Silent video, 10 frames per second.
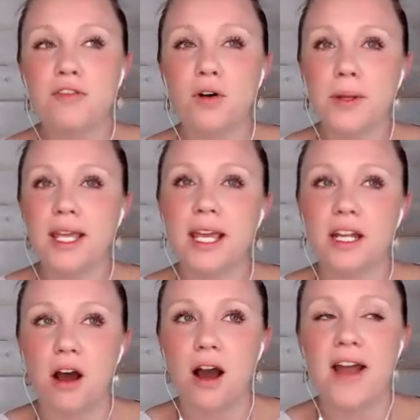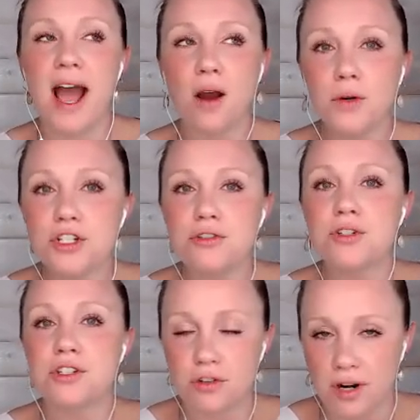before we kick it off, how would you
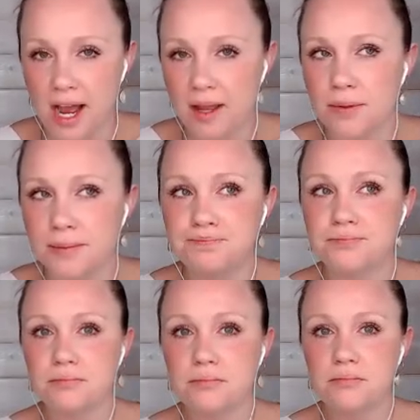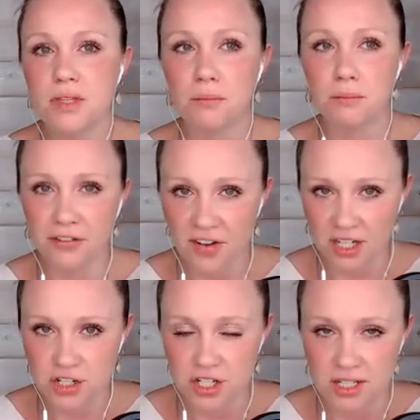describe
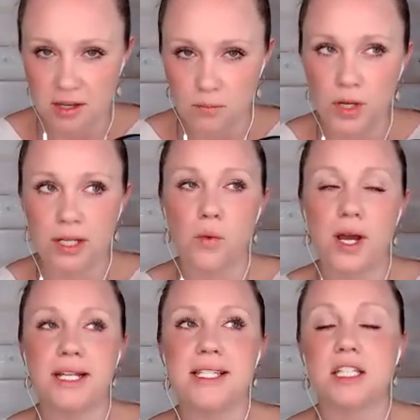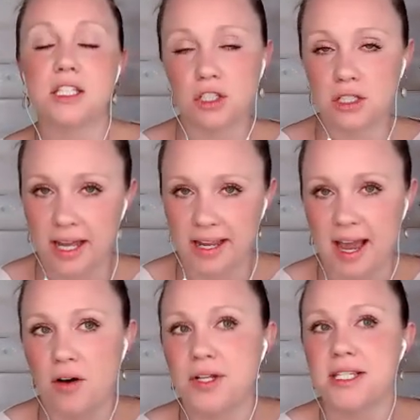perfectionism? Like, what does it look like?
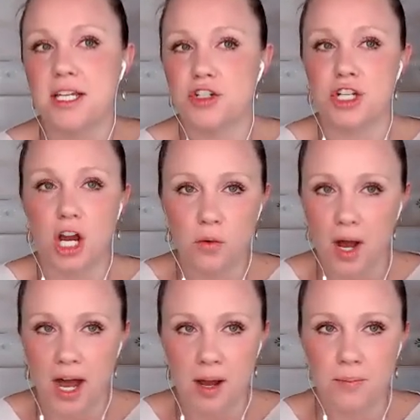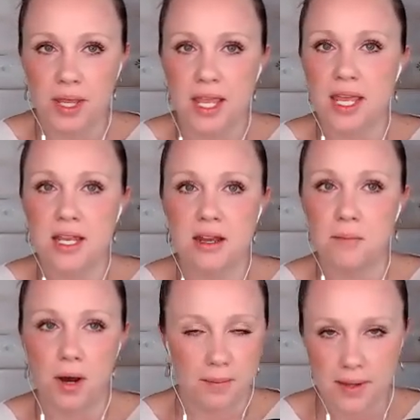How does it show up in
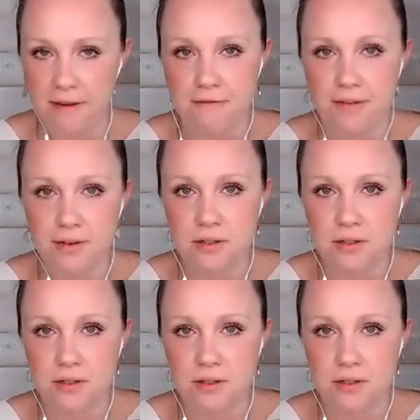mom life?